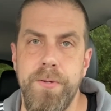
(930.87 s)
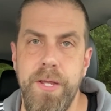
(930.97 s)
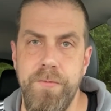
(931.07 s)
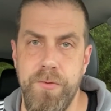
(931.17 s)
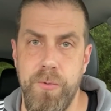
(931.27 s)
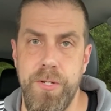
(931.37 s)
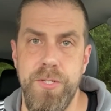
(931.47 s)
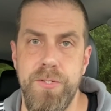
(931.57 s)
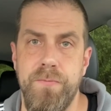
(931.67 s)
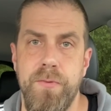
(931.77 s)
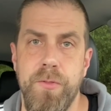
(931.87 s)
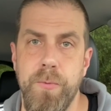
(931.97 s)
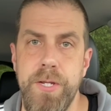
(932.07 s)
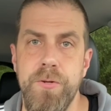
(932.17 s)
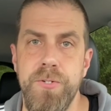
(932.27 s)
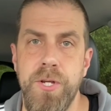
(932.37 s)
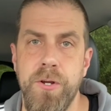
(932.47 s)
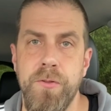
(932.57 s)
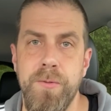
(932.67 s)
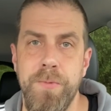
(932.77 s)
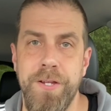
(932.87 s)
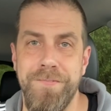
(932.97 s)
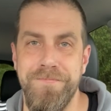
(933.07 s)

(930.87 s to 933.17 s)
even though he's 3 years younger than me.